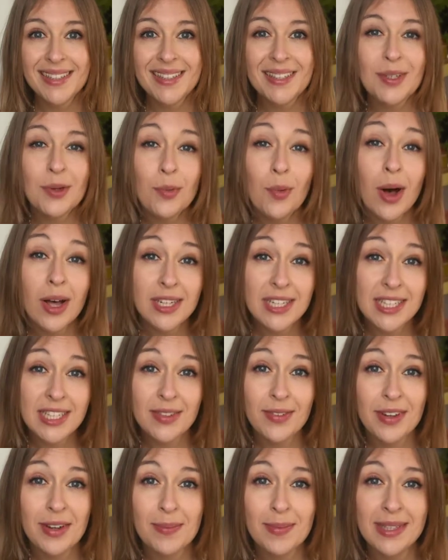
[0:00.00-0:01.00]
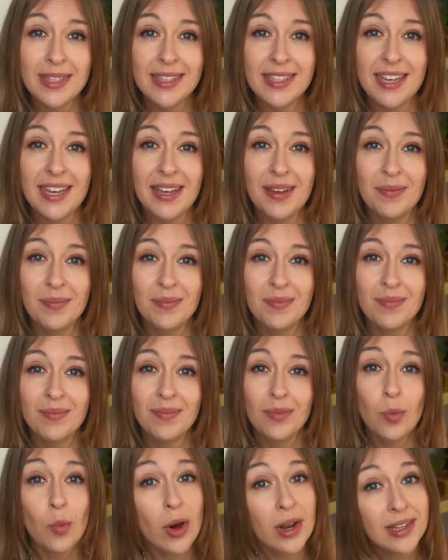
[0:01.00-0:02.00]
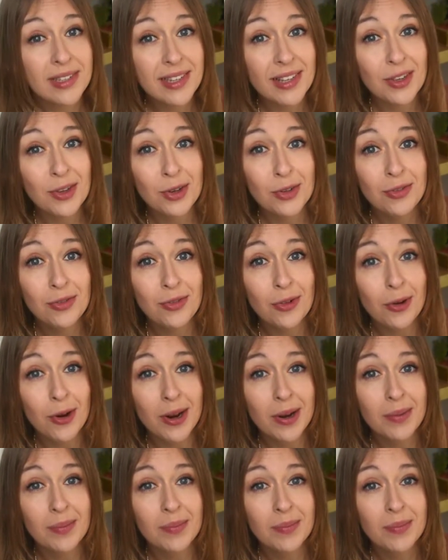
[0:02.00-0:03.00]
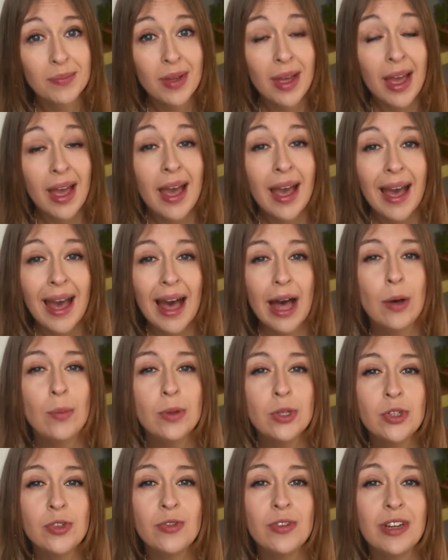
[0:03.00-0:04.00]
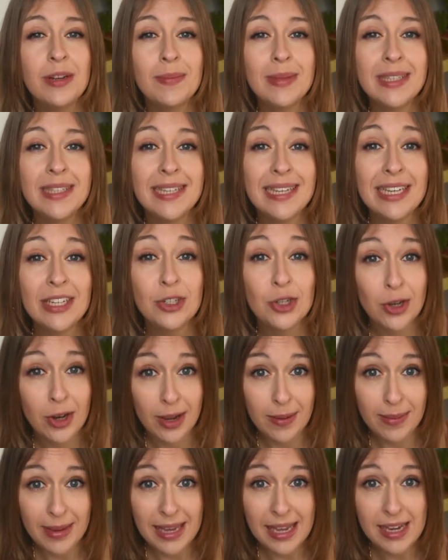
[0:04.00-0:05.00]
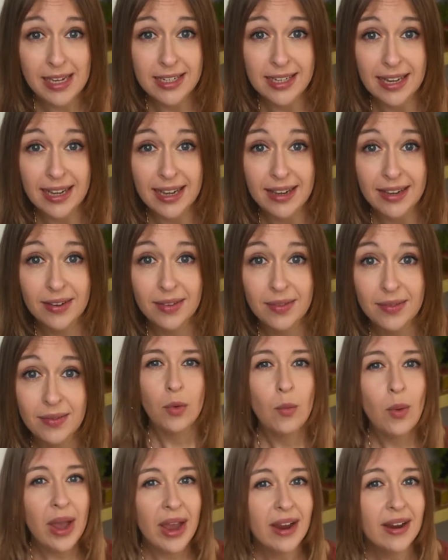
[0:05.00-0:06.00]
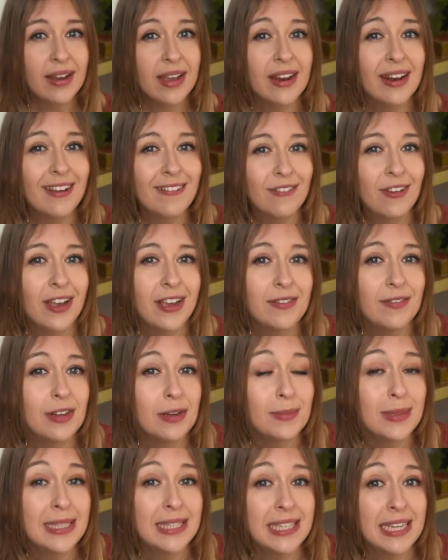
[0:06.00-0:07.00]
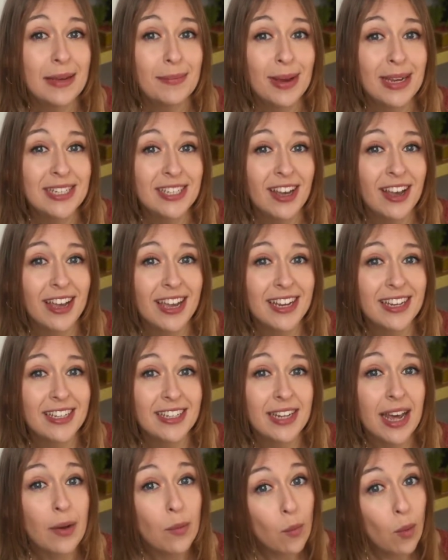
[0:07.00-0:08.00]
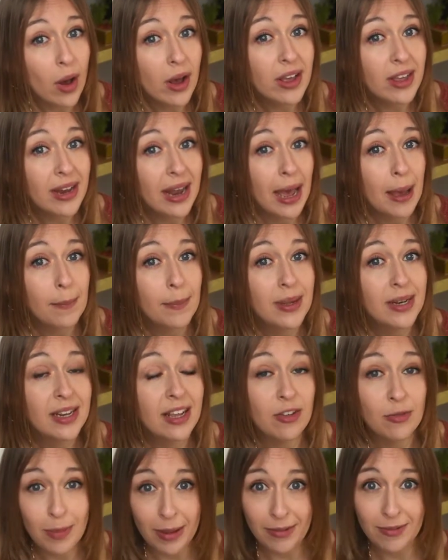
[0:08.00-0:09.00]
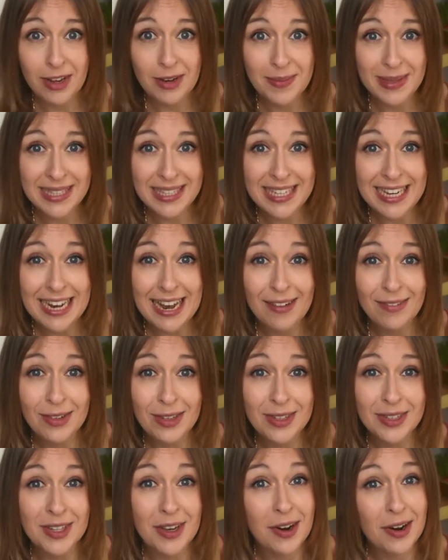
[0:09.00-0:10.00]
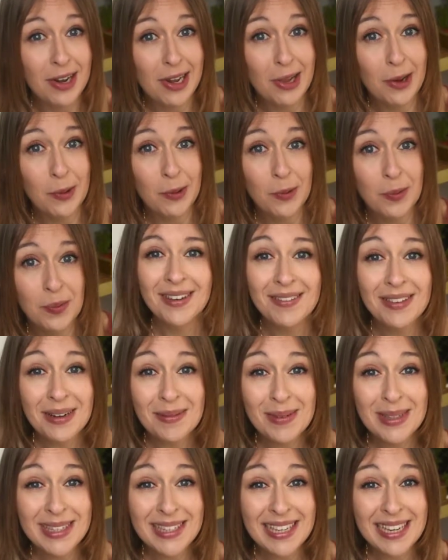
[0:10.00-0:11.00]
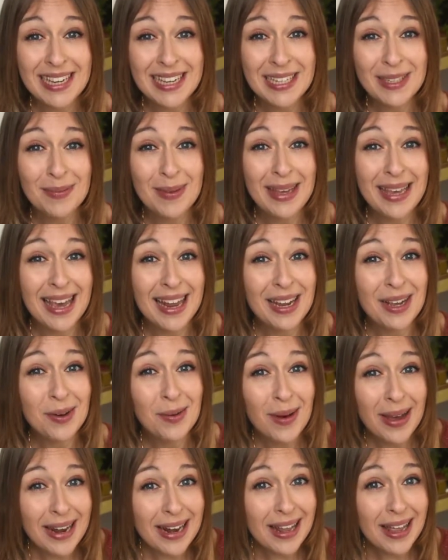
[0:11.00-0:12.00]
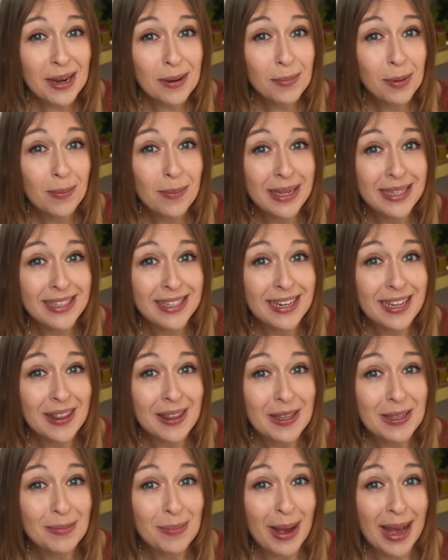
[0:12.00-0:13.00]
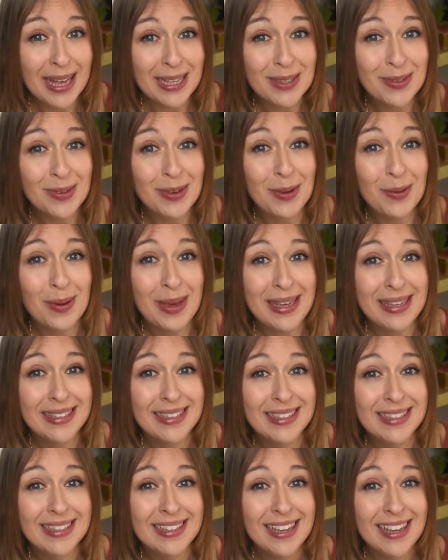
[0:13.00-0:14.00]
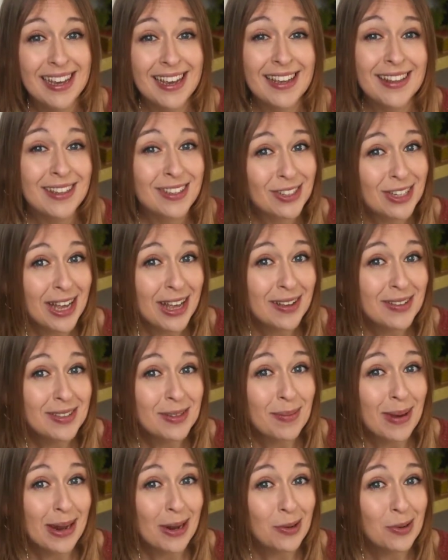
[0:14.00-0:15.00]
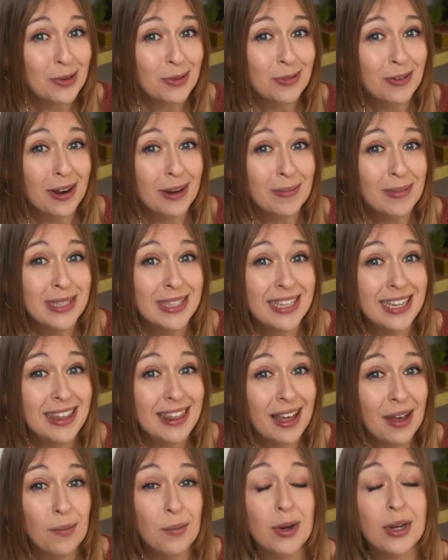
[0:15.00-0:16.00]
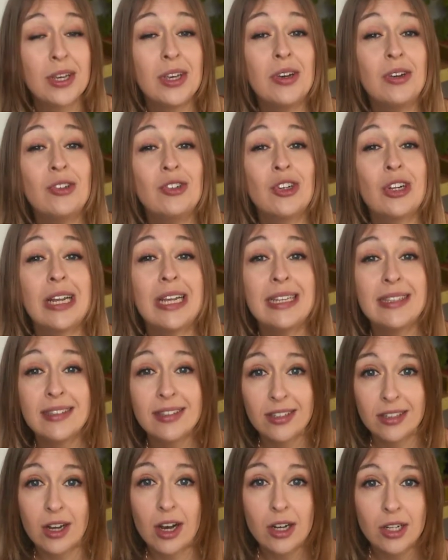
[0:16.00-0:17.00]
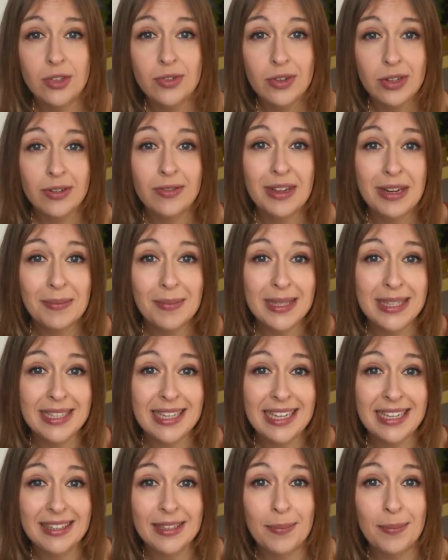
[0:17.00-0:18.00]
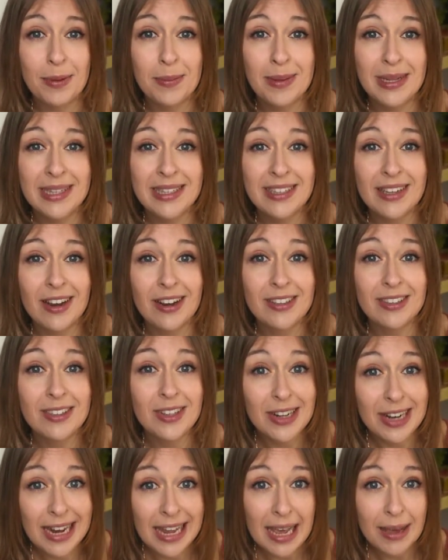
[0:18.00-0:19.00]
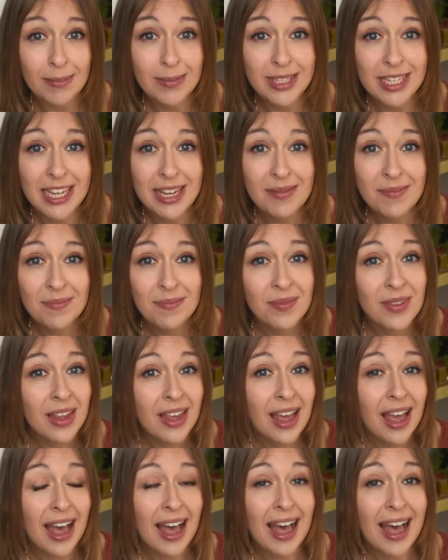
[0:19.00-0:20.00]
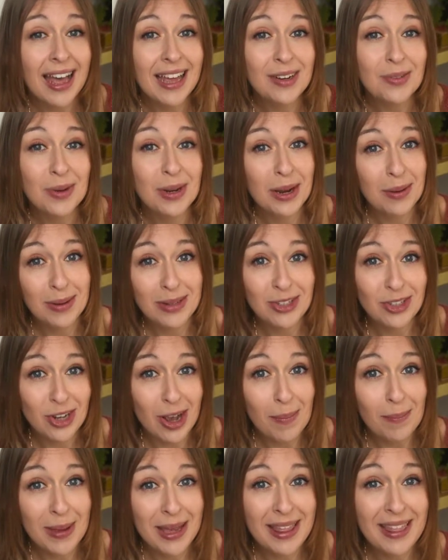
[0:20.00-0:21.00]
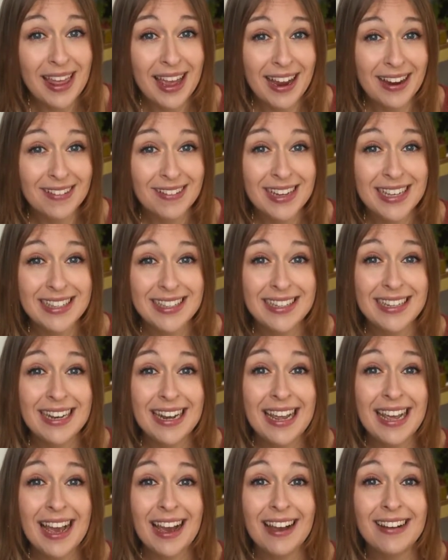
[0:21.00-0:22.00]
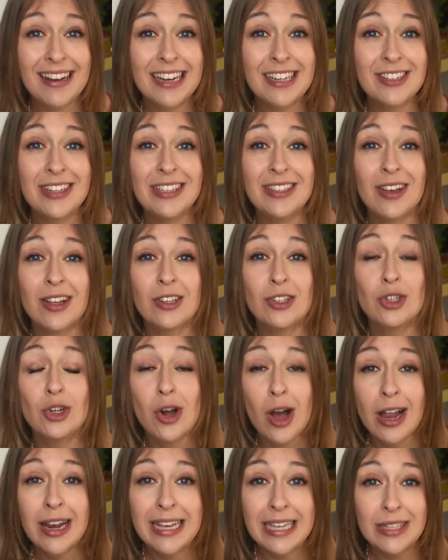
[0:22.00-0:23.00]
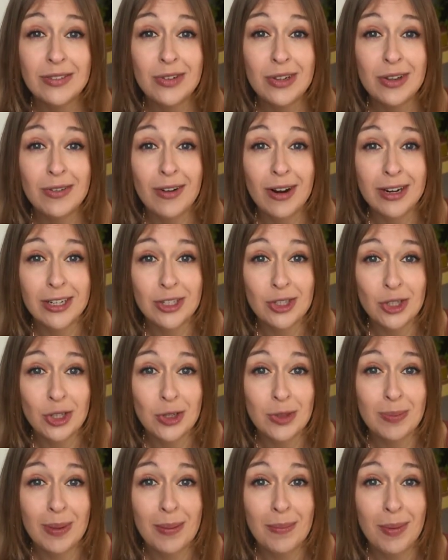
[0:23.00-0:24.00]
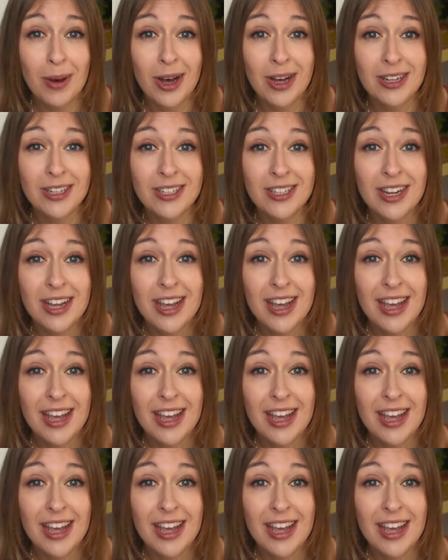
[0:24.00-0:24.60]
So what is vitamin C? What is it good for? How much vitamin C should I be eating? Where can I find vitamin C in my diet? And what can happen if my vitamin C levels are low? Vitamin C has been getting quite a lot of publicity these past few weeks. The shelves in my local pharmacy that were usually stocked full of vitamin C supplements are suddenly empty. And when I went shopping there recently, I literally saw trolleys full of orange juice being bought.